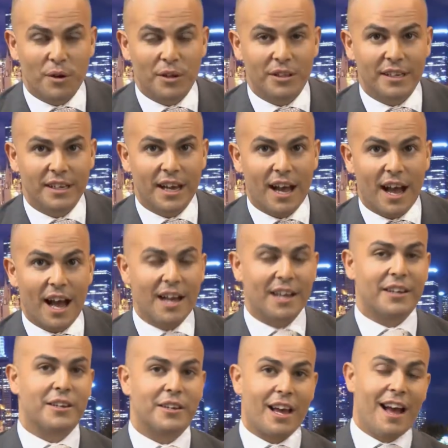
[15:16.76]
Well, he
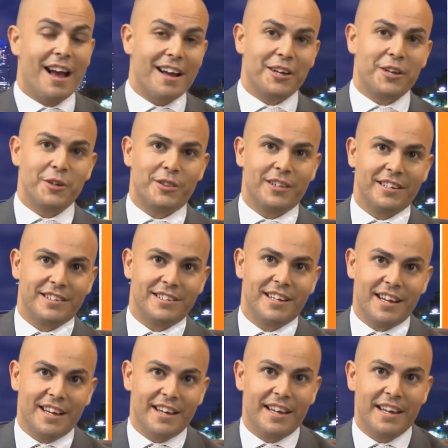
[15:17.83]
argued
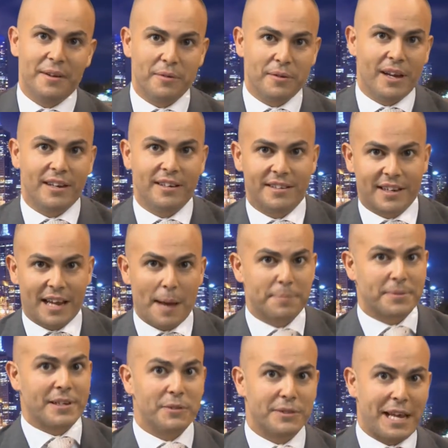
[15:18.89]
that he
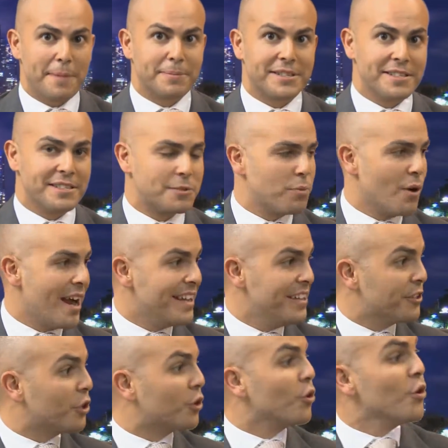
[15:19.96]
was capsicum sprayed in
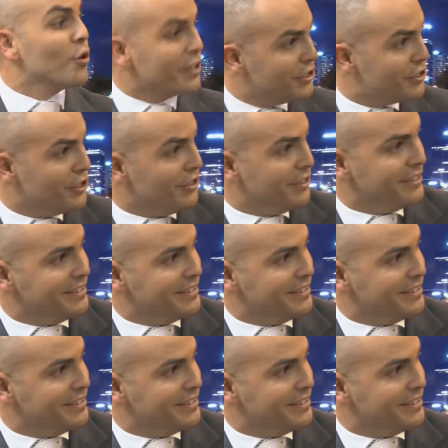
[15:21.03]
the groin, John.